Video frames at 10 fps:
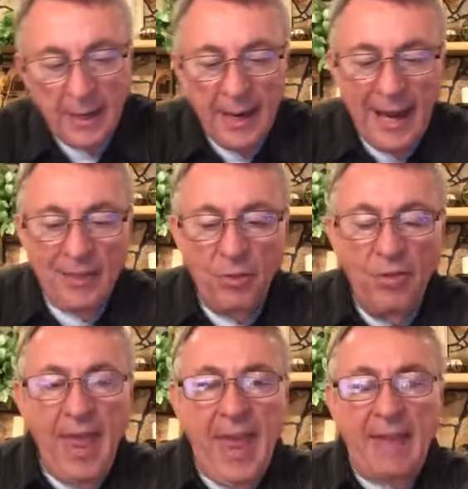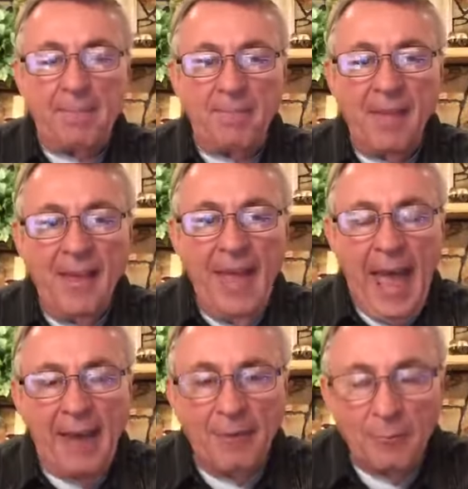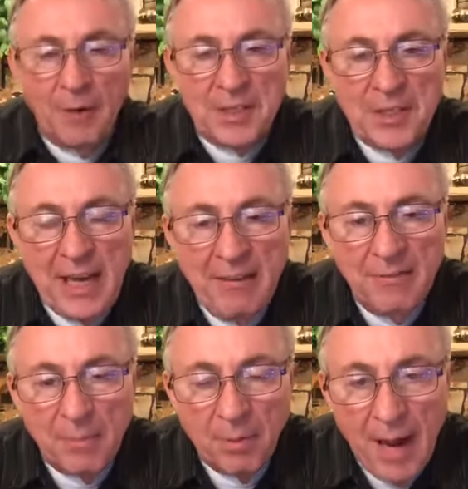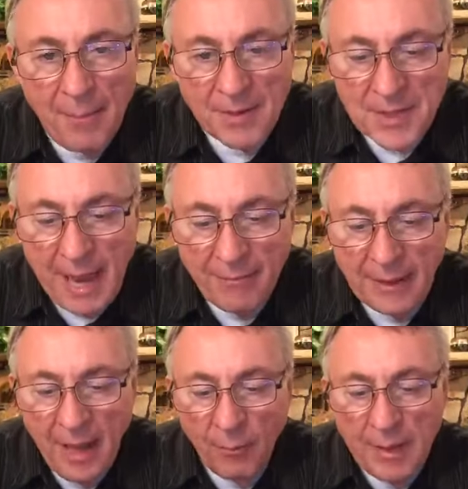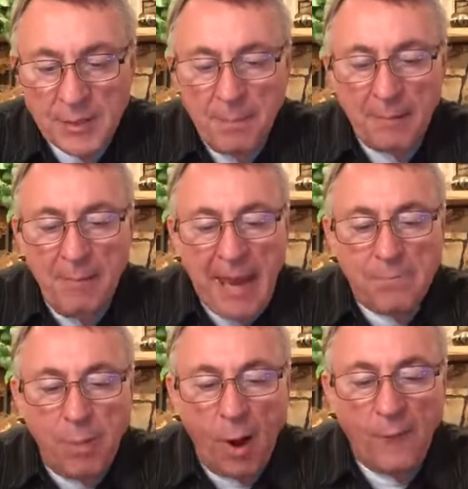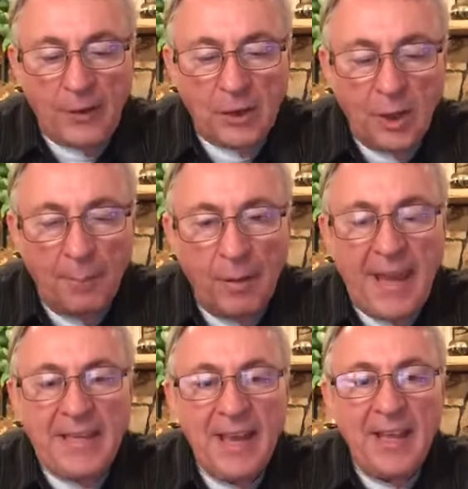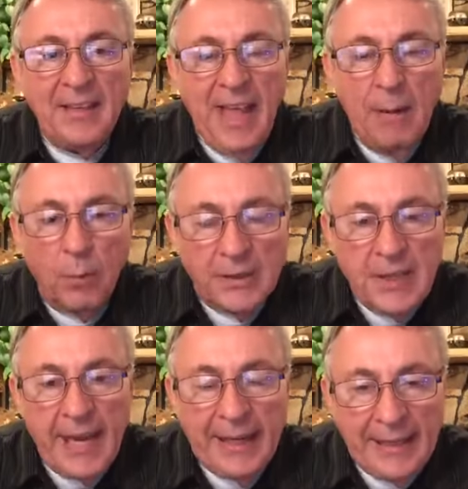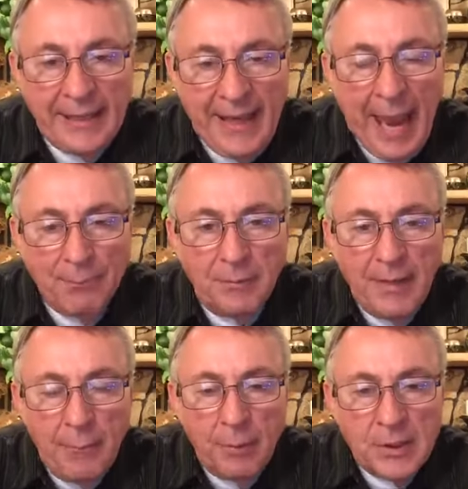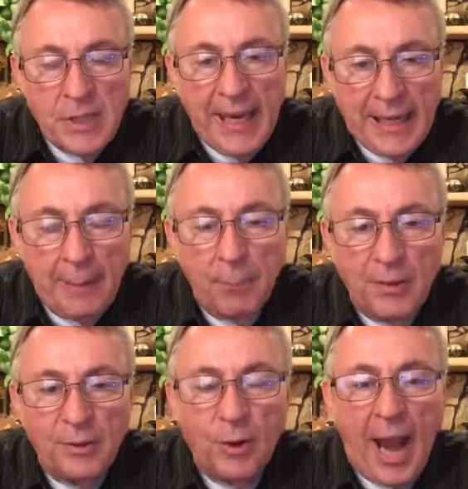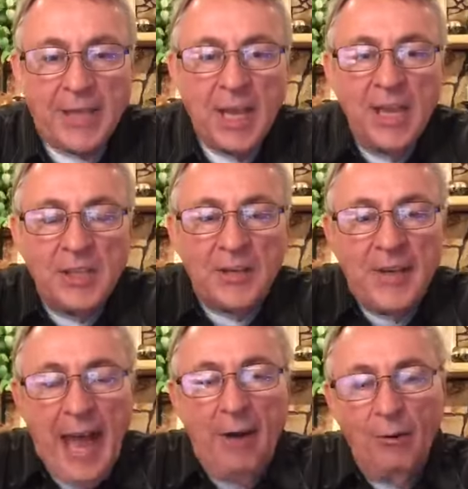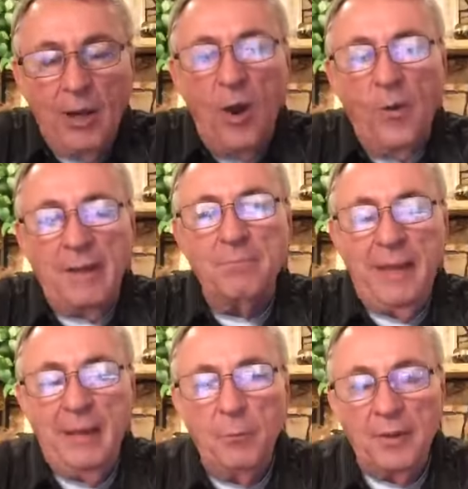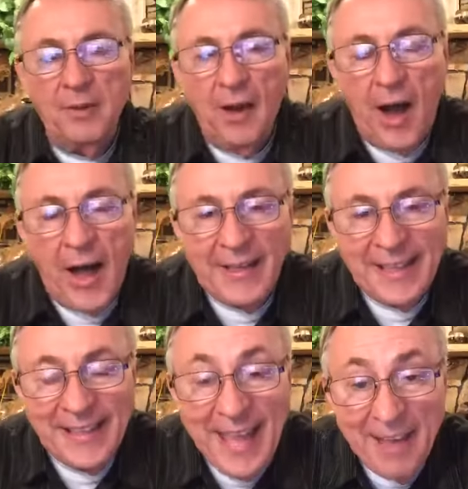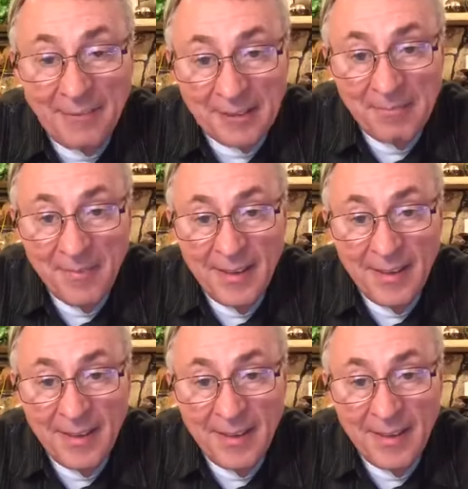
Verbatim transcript: And then having received the promise, having been made perfect, complete, they were taken captive. They were taken up with Christ to now go and be with God in heaven.